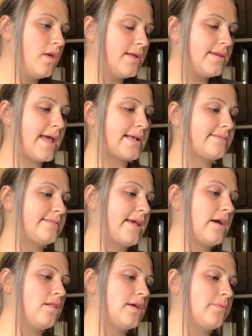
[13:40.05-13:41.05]
Next
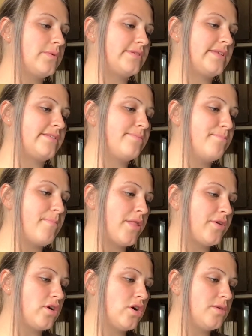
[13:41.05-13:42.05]
sale, it was this
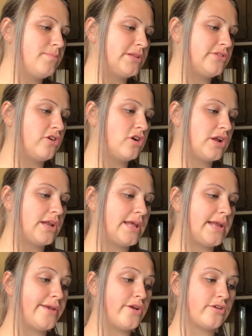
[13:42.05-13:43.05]
Motherhood
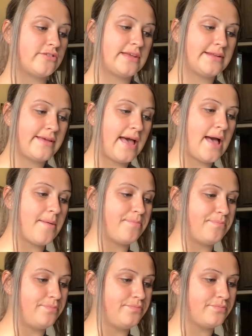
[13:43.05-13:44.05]
Maternity nursing top.
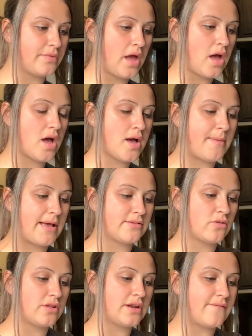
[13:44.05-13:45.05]
Um, I
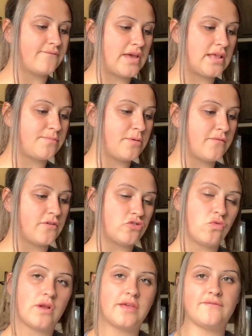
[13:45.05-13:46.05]
sold it on Facebook for
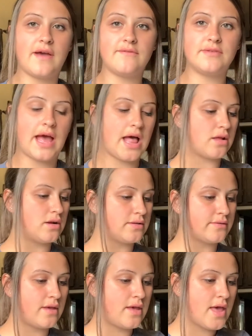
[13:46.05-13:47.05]
twenty-five
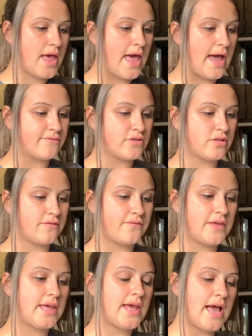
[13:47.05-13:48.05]
dollars. After the
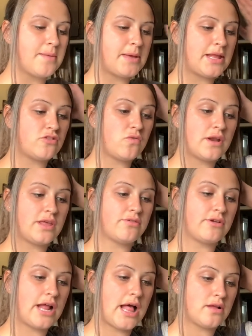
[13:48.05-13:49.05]
fee, I made
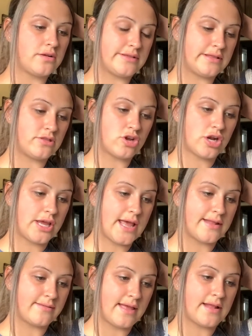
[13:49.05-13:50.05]
twenty-three dollars and
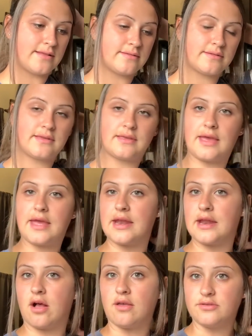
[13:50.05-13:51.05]
thirty-eight cents, and
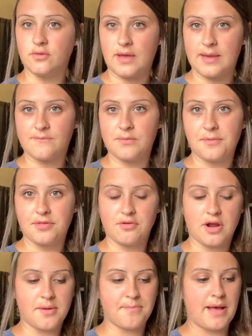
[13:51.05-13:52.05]
it also came from the
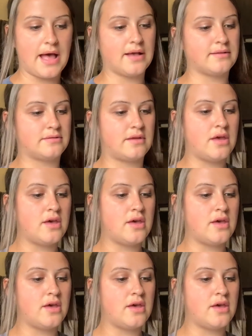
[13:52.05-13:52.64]
ThredUp box.